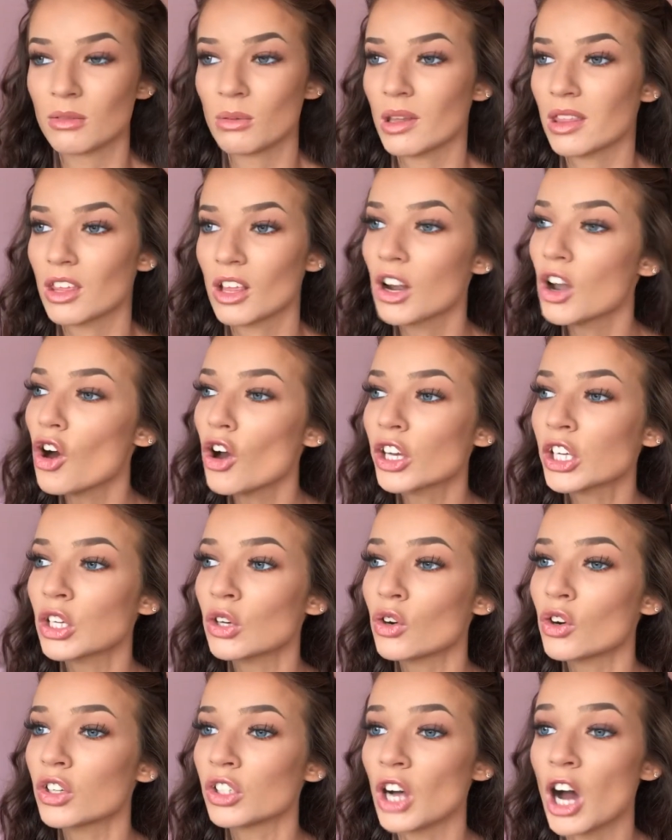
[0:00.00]
Whether you like
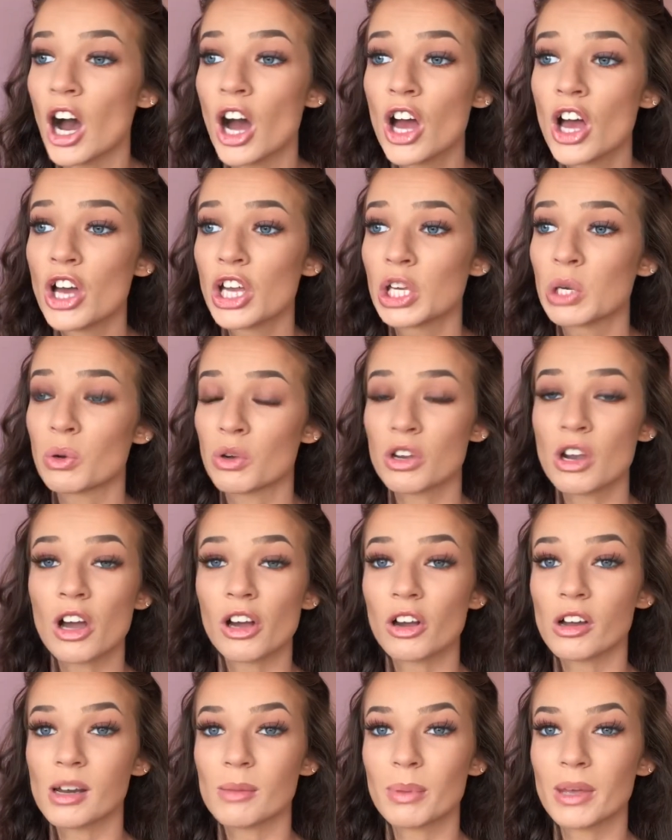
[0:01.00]
it or not, you are
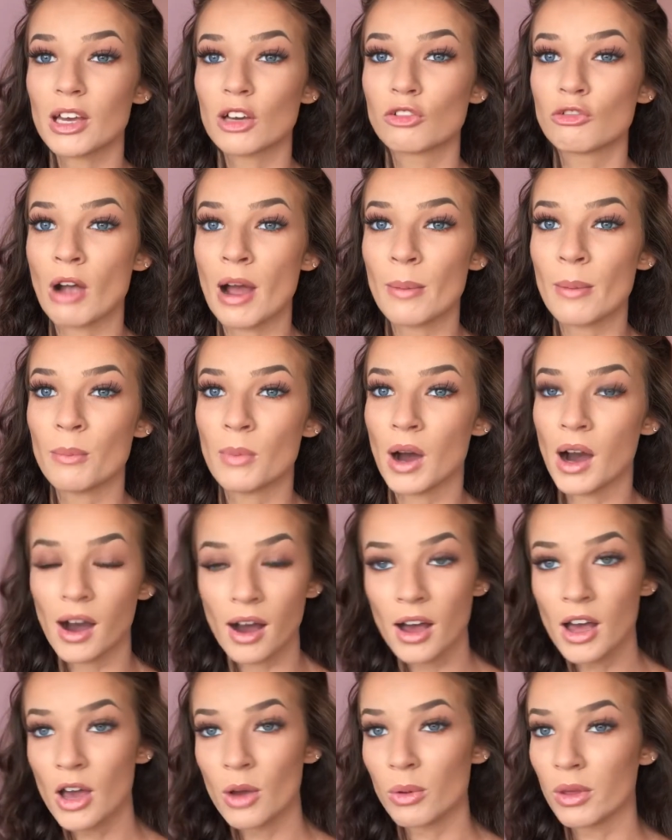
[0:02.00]
not going to be a grandma
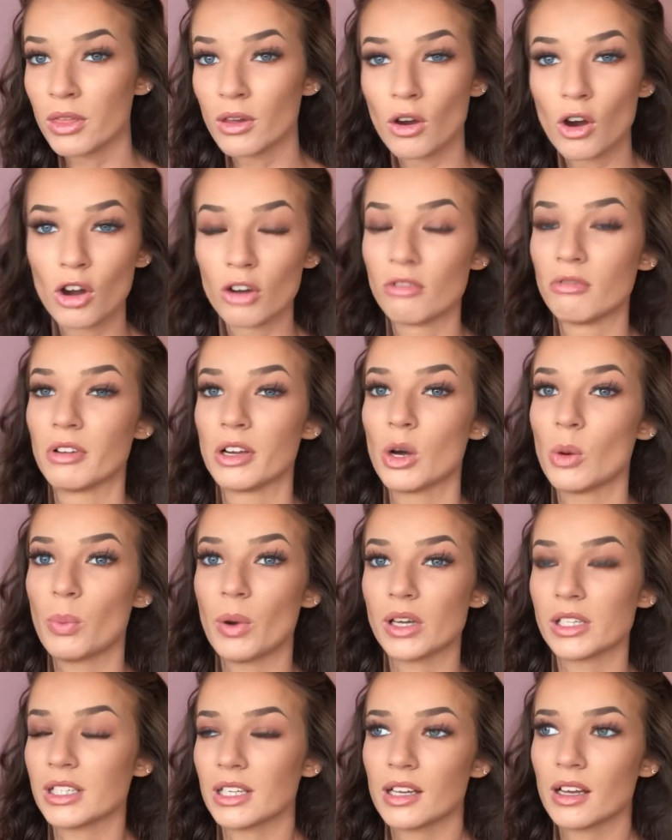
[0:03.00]
with an unreal
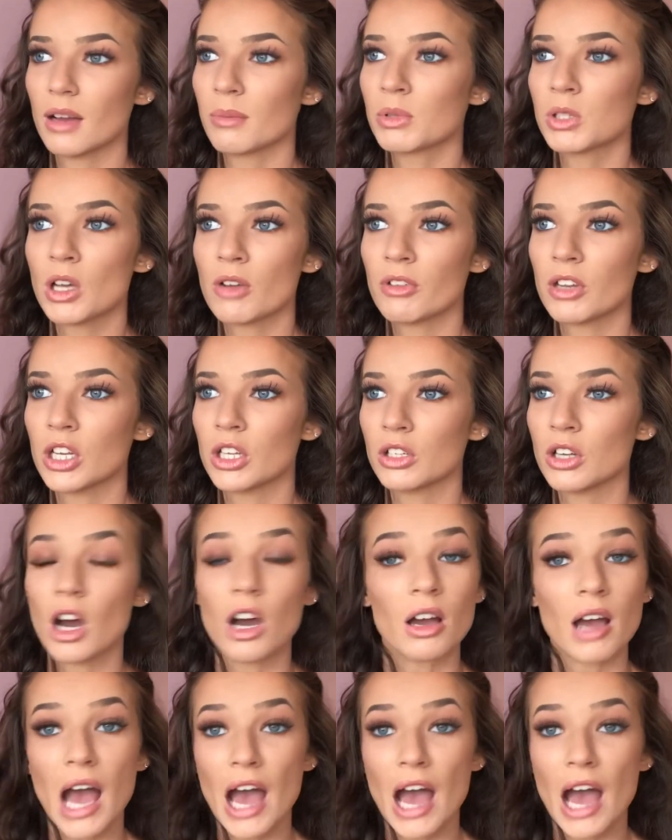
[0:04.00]
body. I'm sorry, you're not.